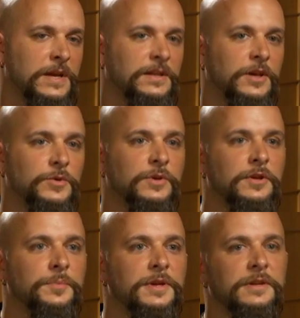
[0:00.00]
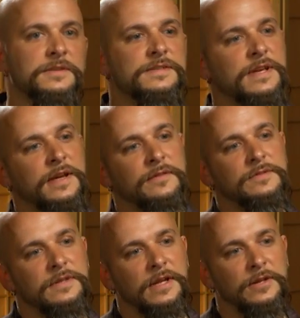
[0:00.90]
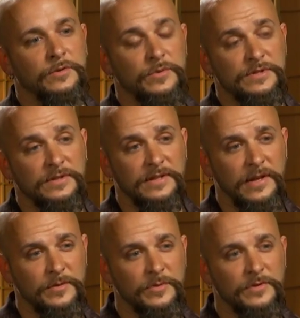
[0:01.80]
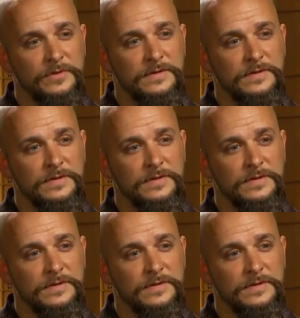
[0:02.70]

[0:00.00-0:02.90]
Now, you ended up getting saved, and you were still together with her at the